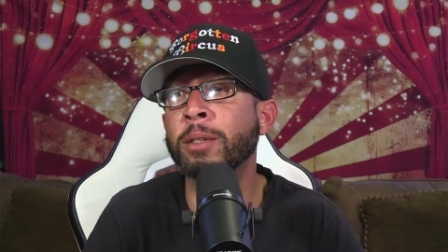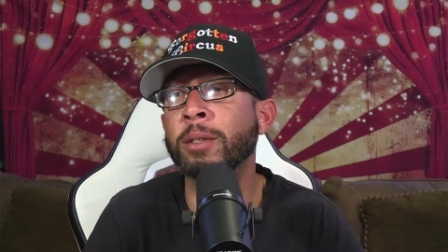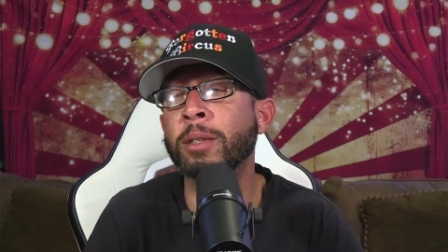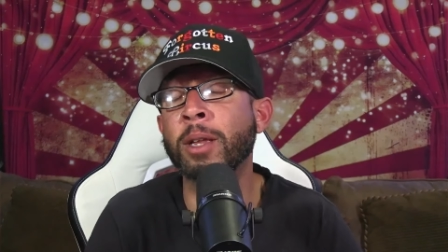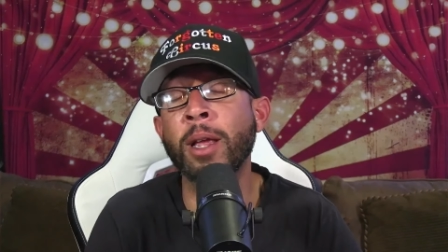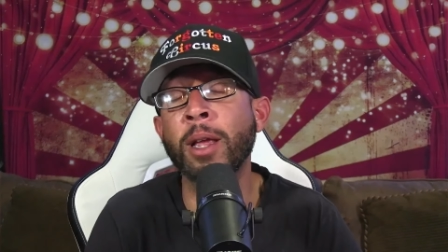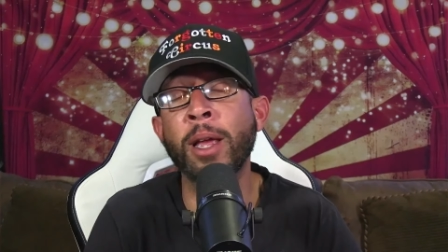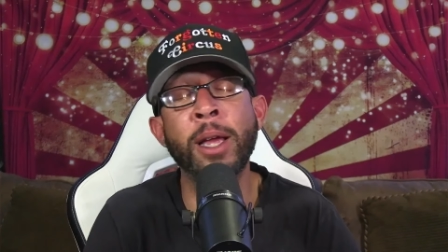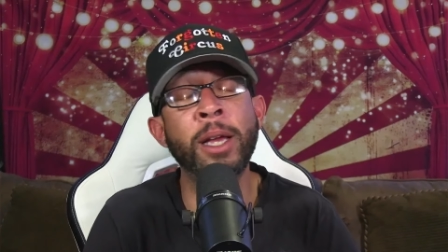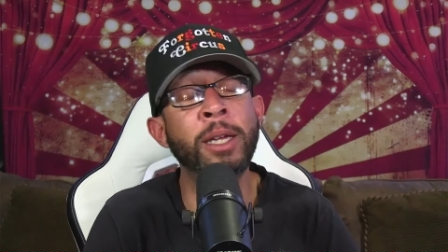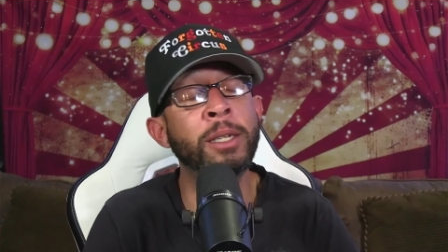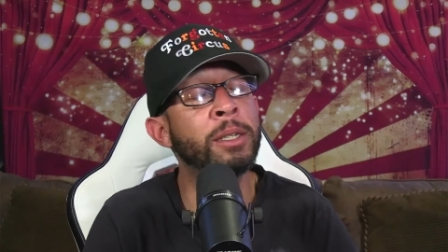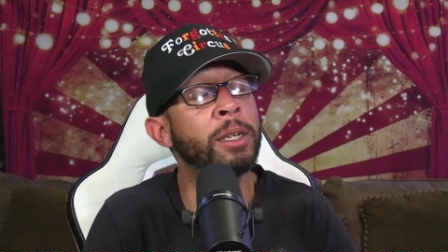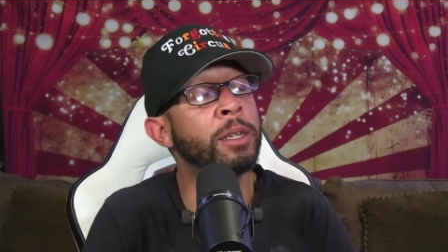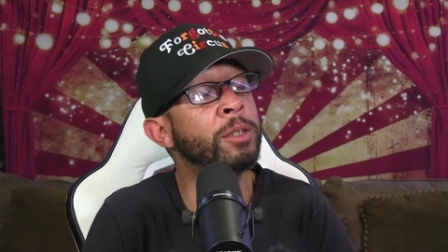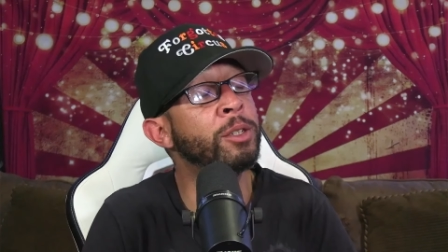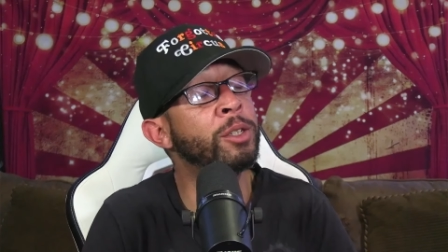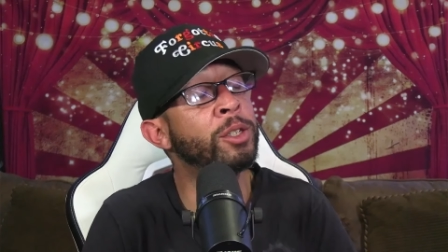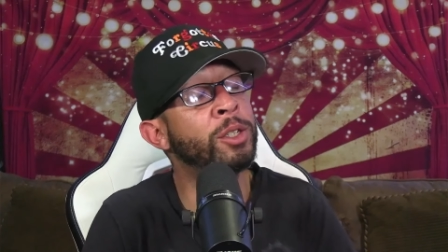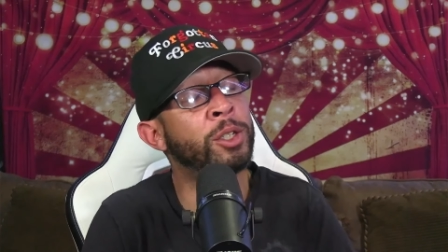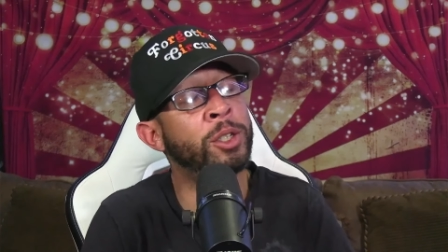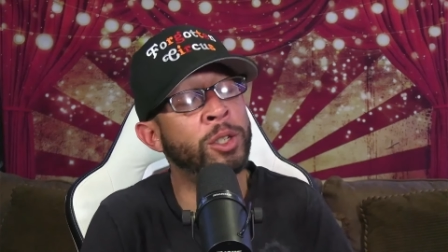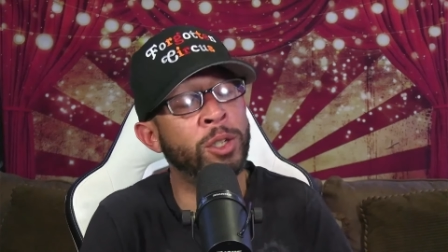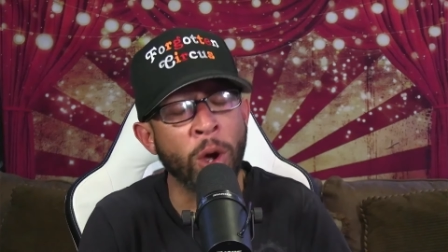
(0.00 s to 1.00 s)
he's a
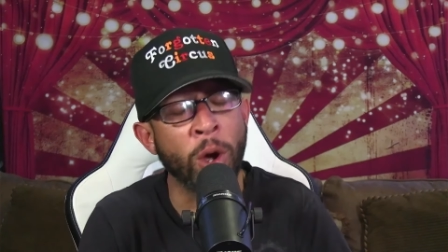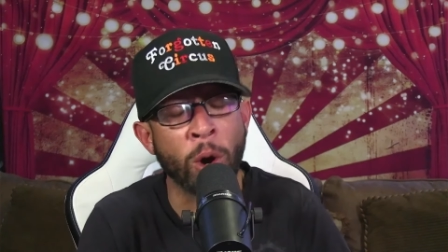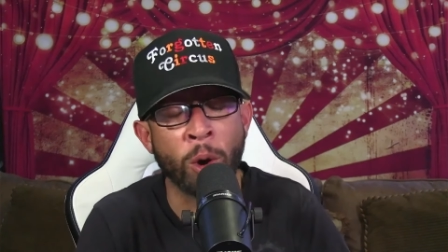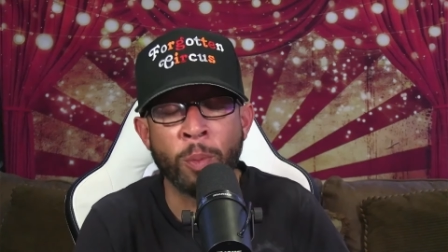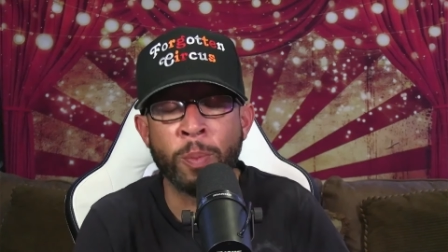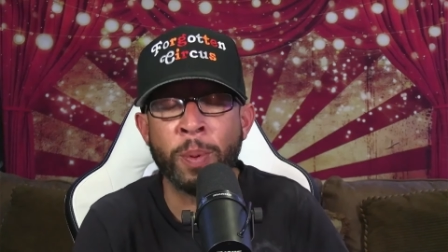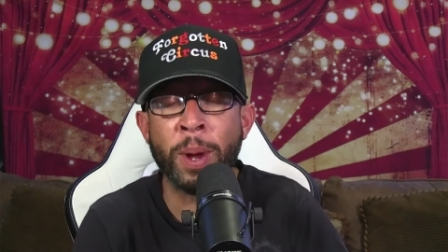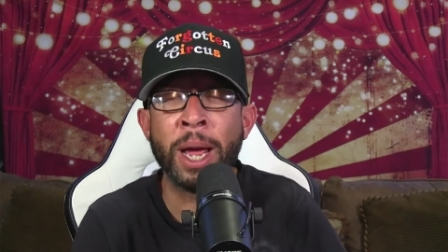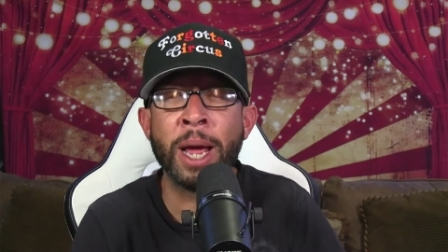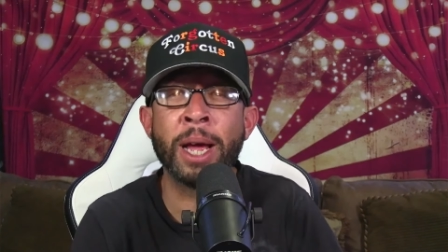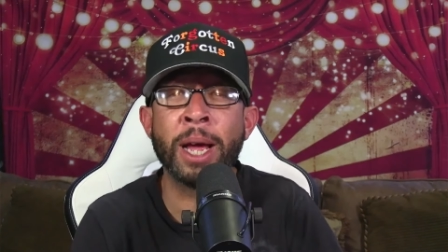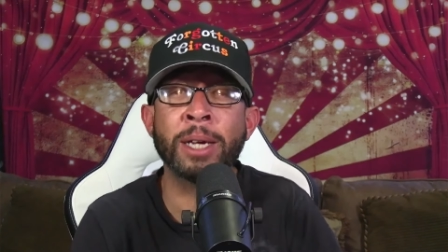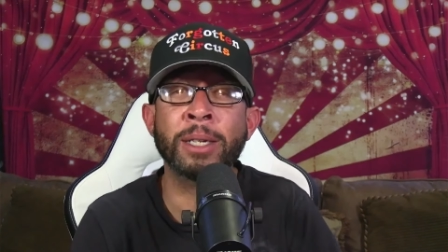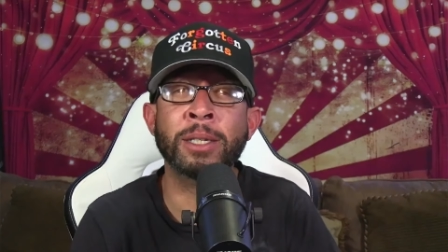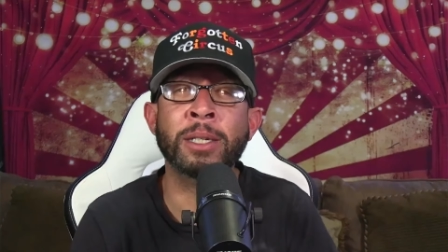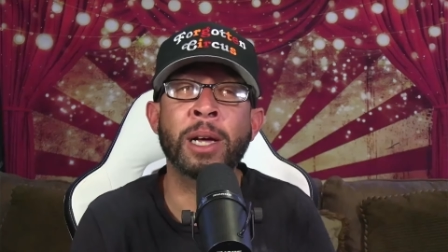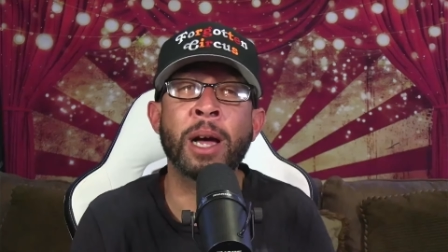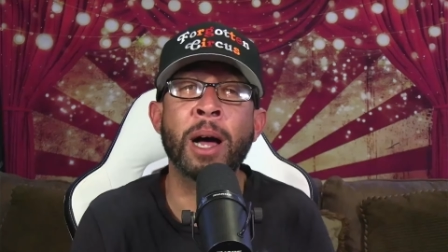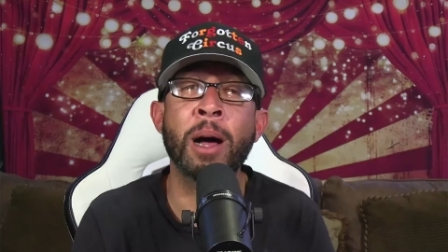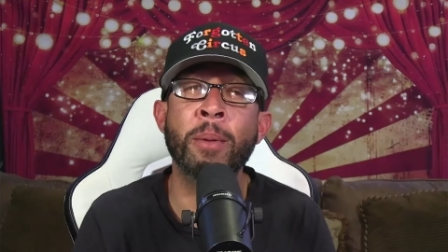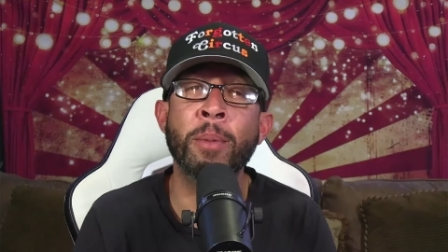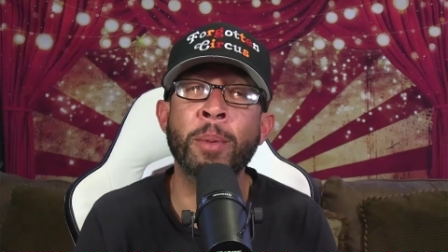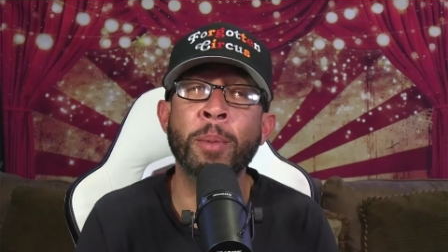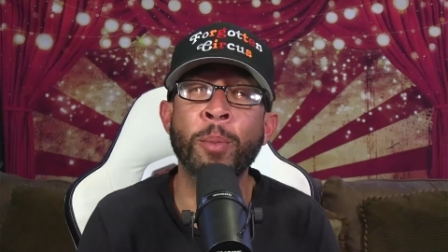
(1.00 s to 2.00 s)
dope ass
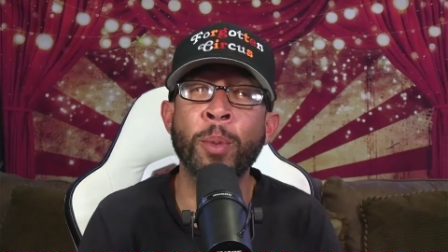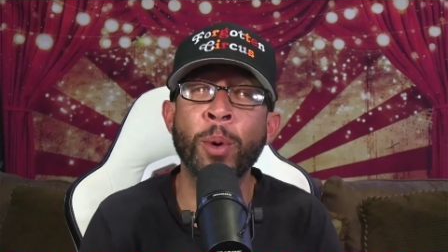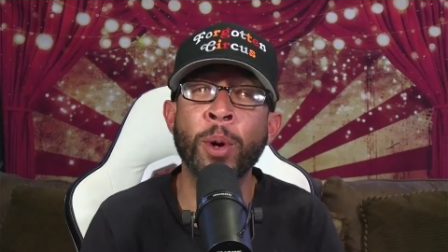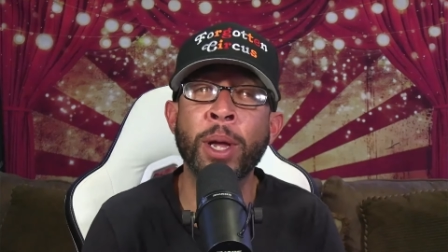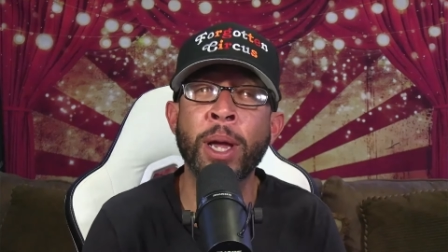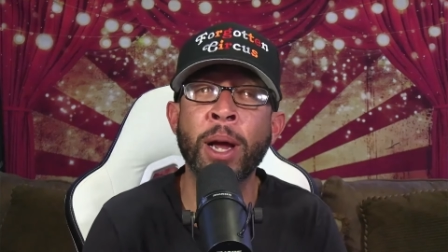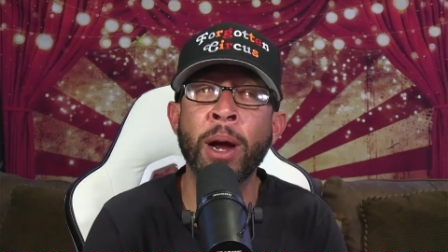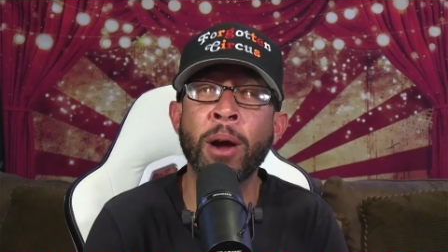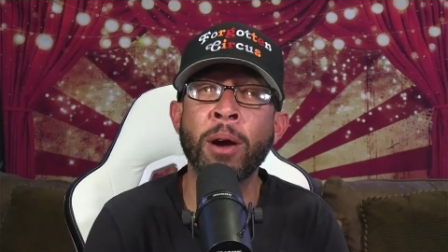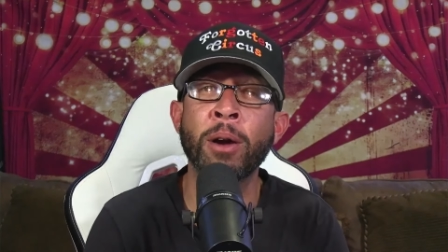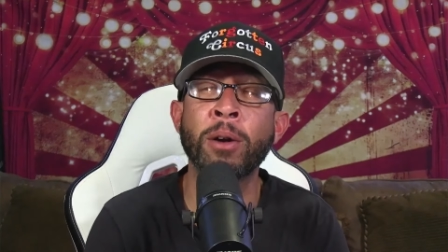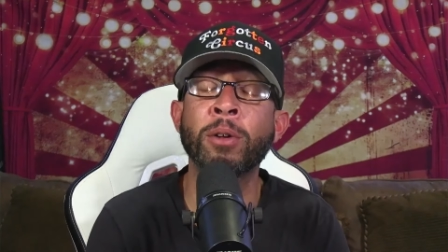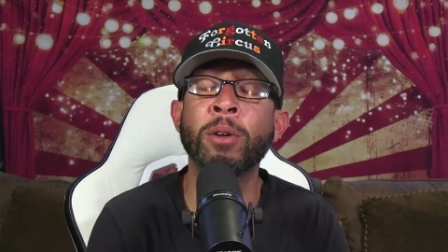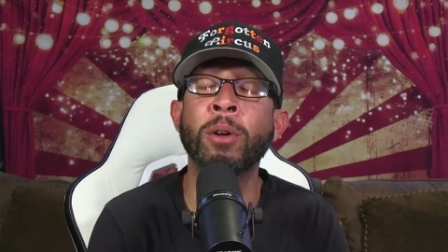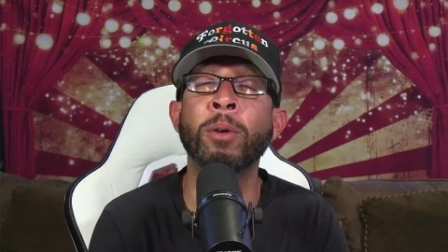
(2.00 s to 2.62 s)
comic book character,